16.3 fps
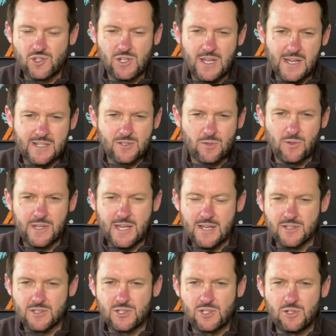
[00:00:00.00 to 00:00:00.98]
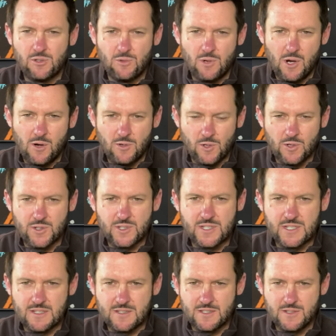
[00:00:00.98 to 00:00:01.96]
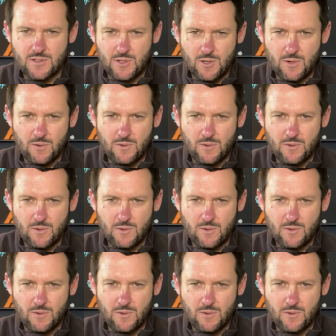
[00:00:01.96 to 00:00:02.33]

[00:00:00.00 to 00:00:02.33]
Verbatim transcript: GX only has two owners since new,